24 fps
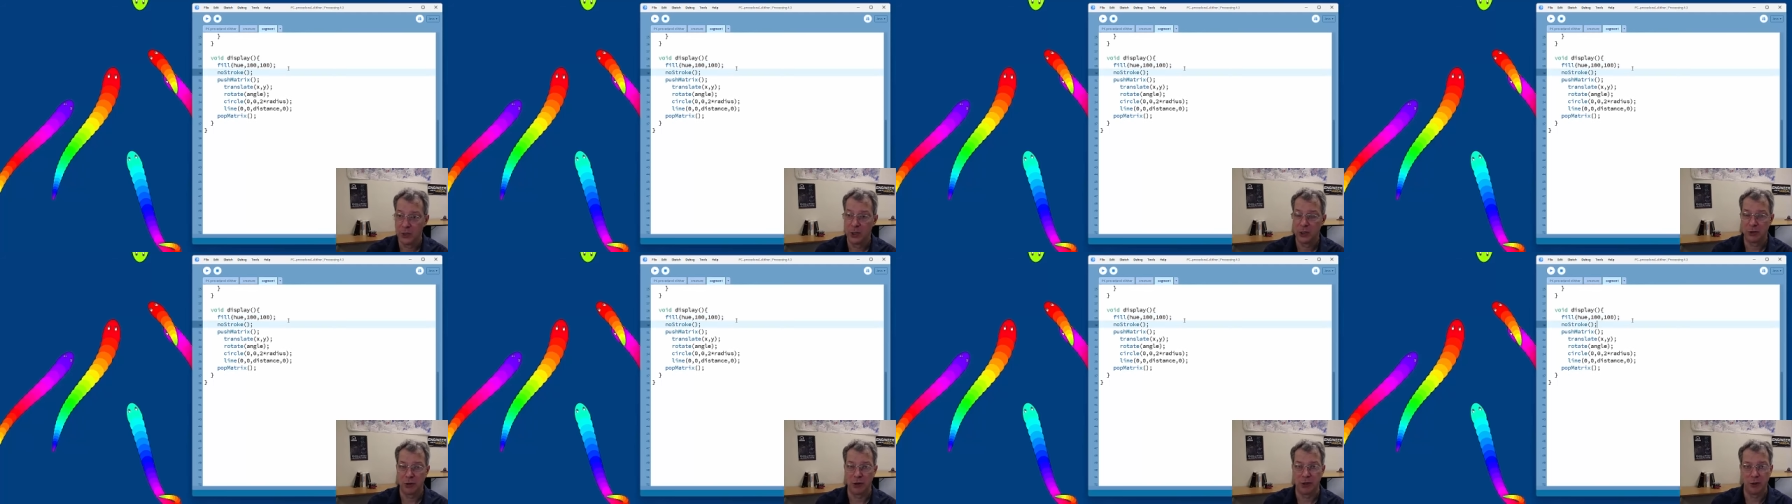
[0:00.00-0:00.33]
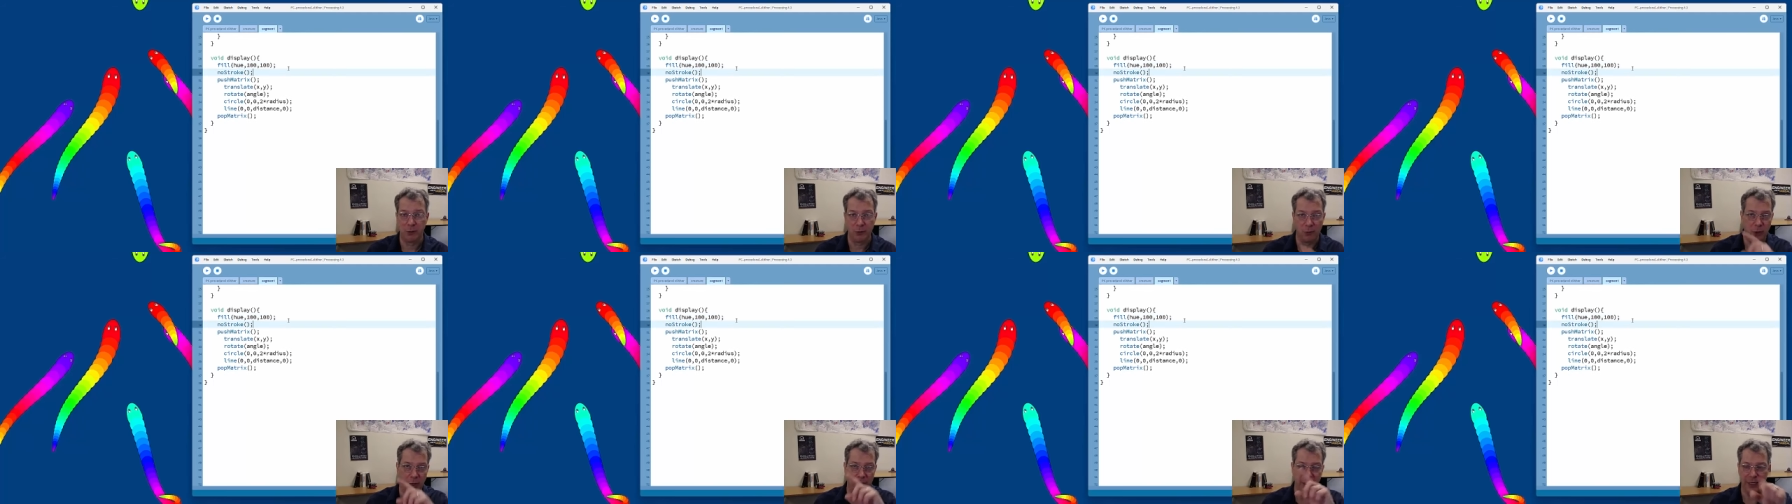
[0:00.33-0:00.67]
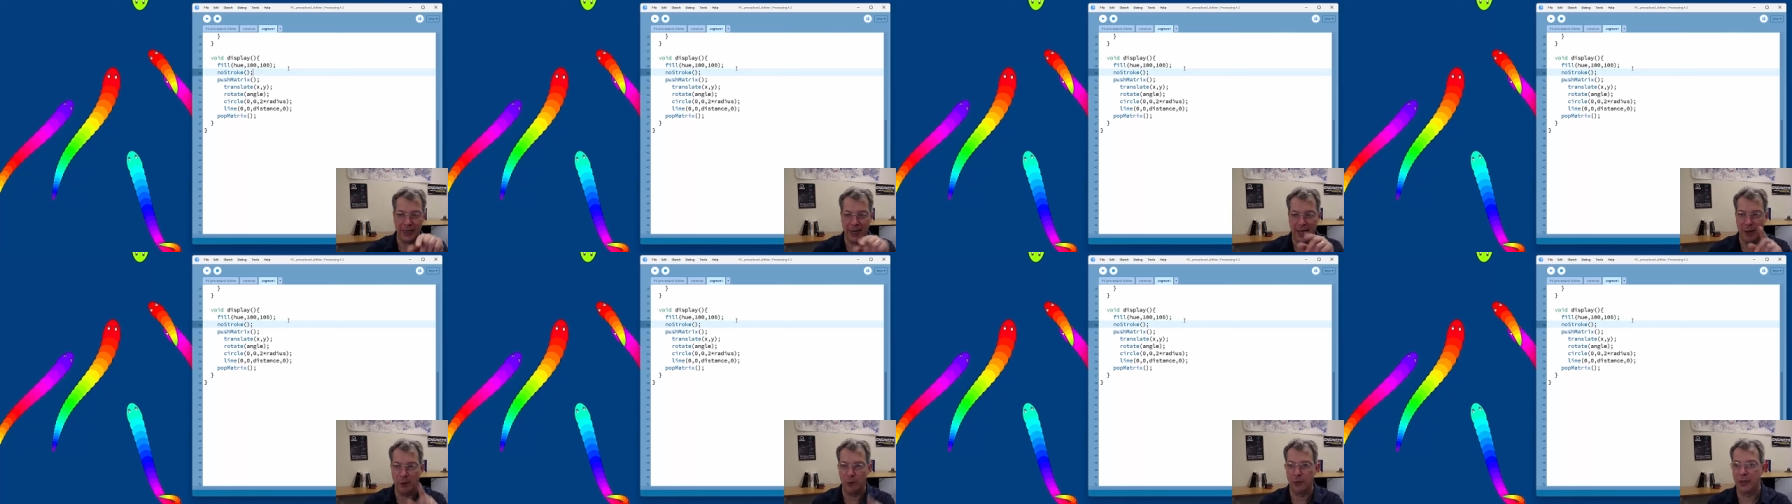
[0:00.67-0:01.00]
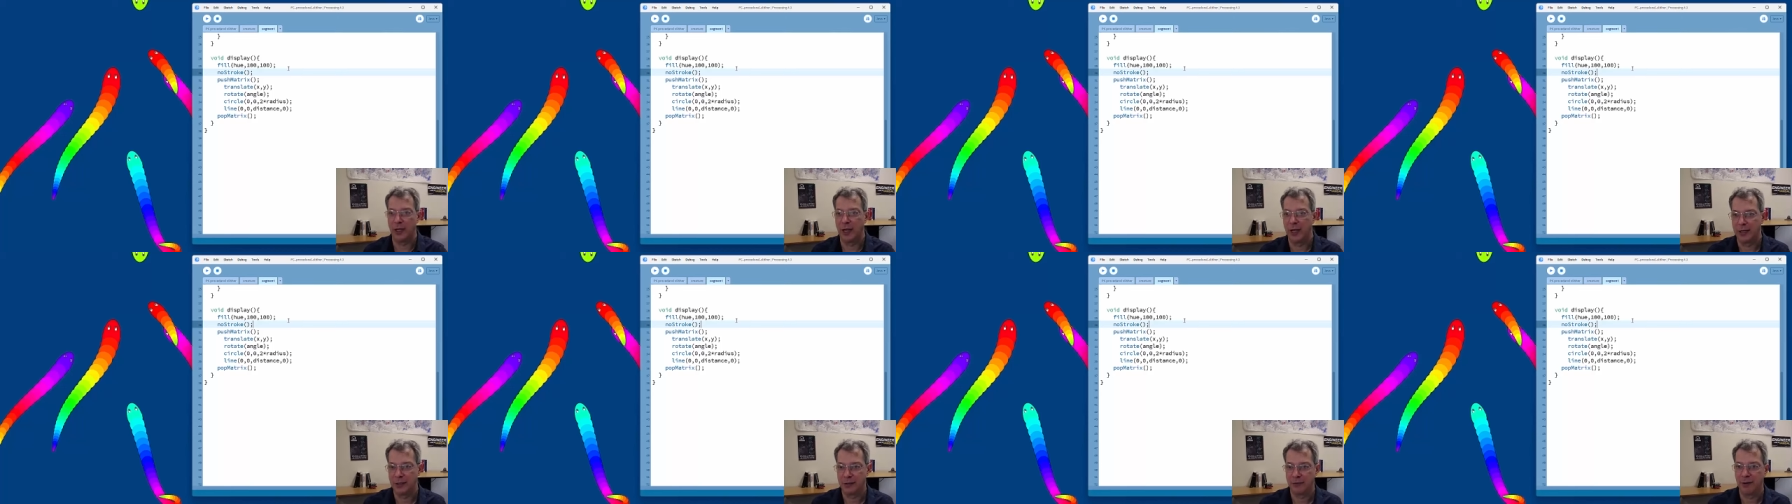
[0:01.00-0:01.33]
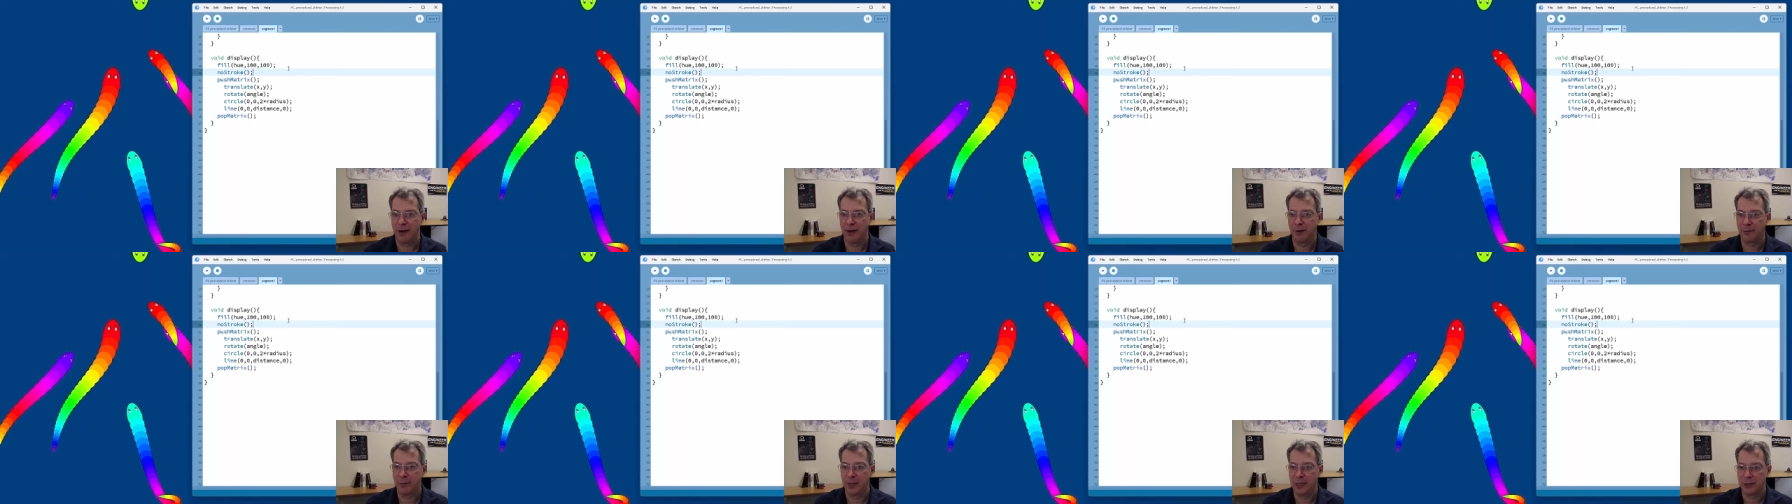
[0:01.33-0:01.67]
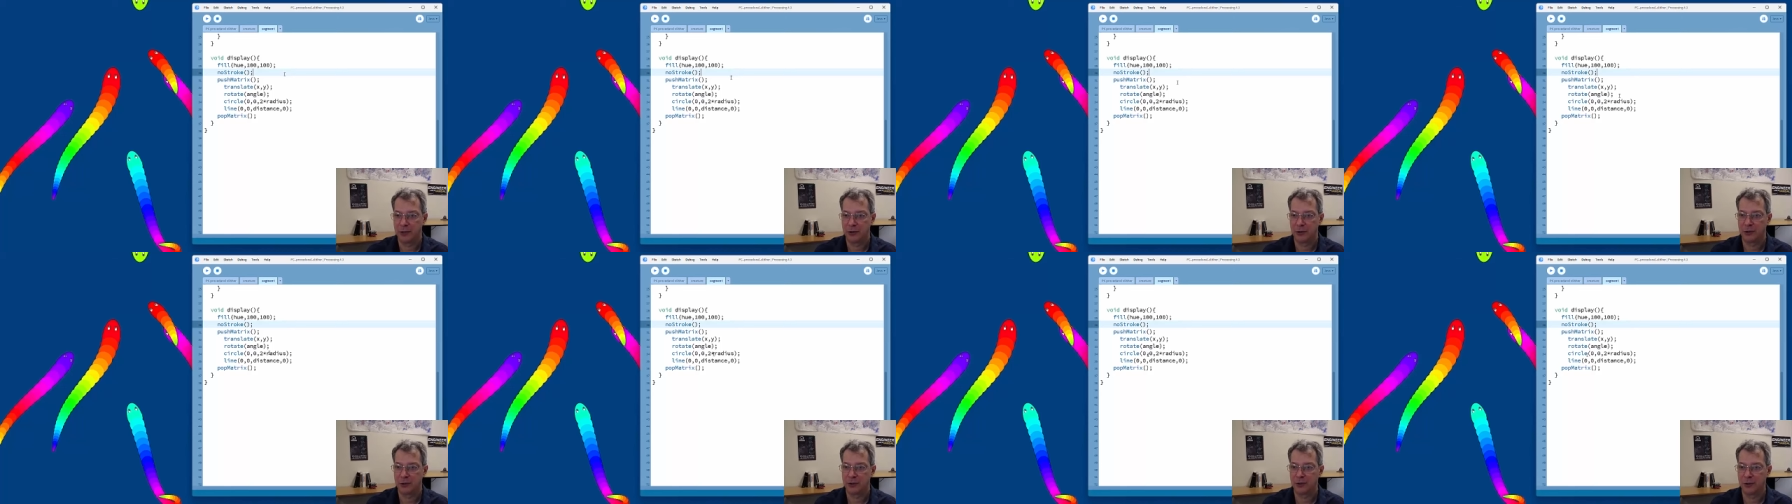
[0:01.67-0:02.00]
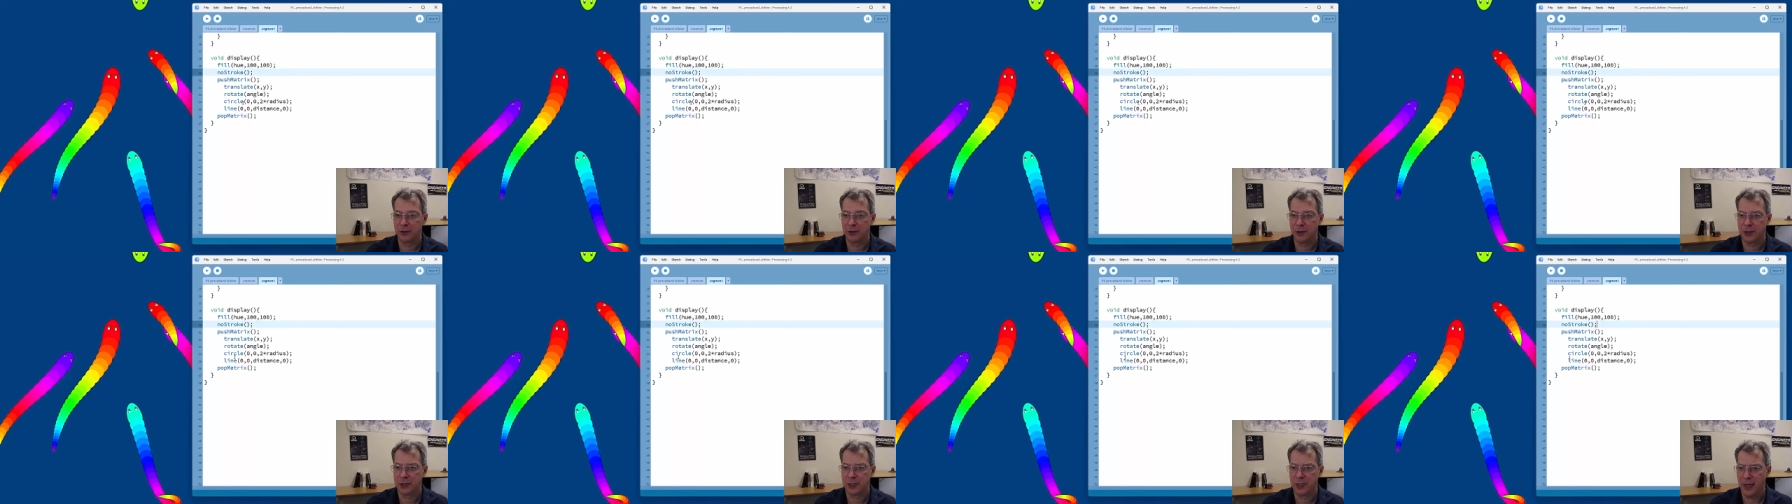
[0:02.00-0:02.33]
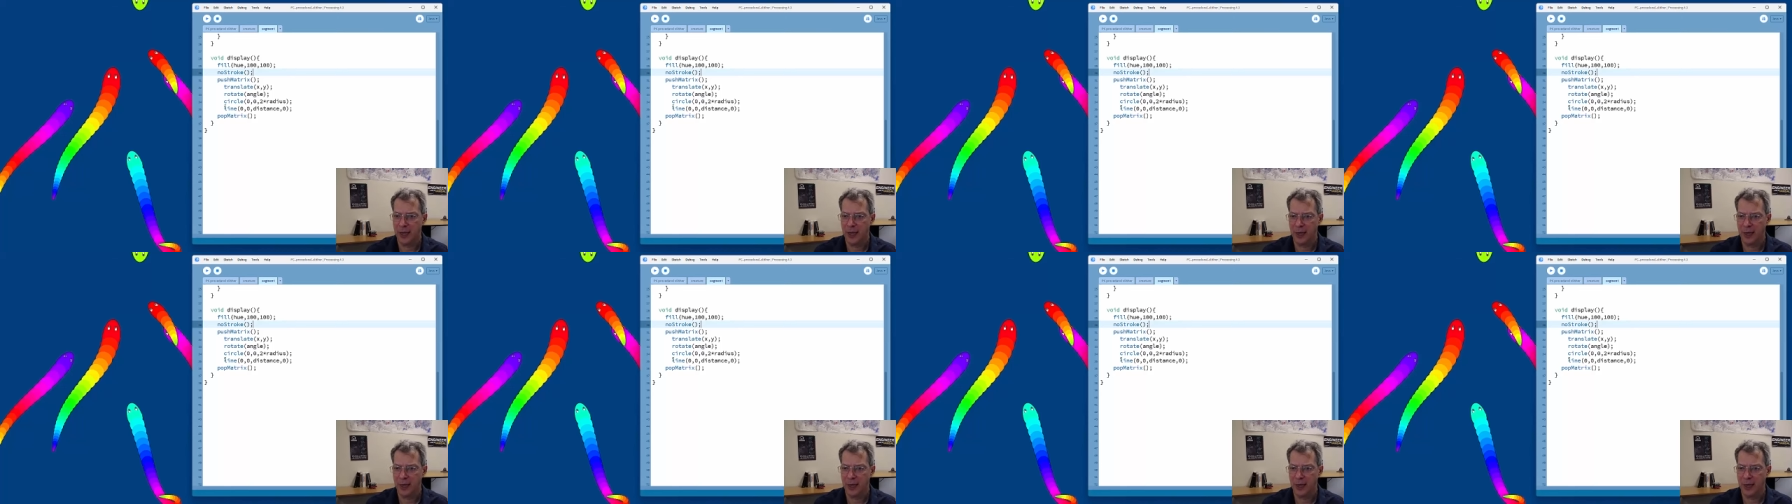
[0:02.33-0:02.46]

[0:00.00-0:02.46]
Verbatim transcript: So I don't want an outline around my circles.